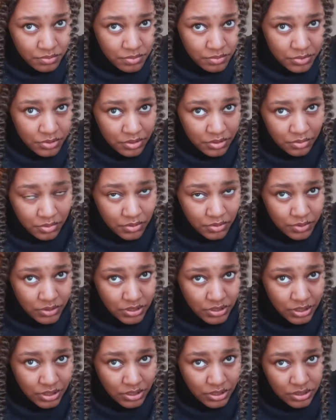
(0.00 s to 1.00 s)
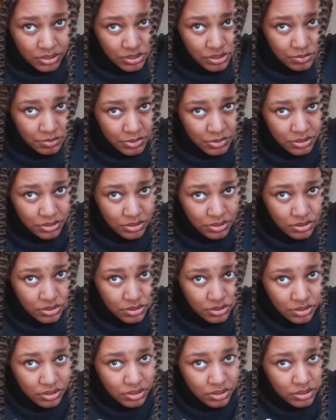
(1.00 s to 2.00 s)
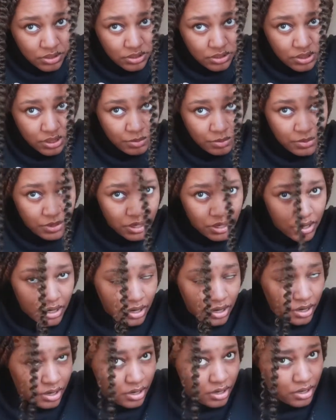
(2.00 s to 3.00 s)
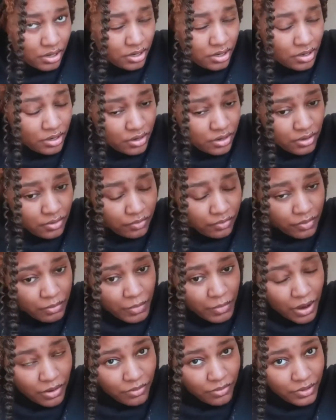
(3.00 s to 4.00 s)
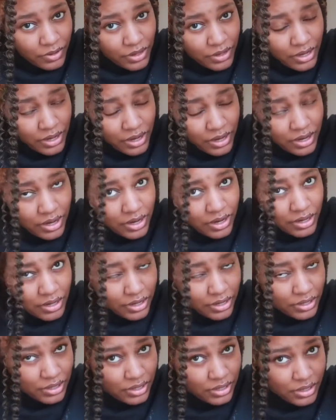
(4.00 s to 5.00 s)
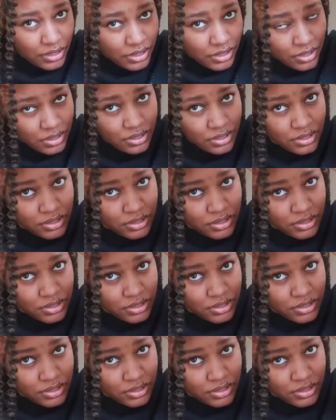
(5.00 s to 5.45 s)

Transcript: Put some twist at the tips, at the top of the hair, where my real hair and the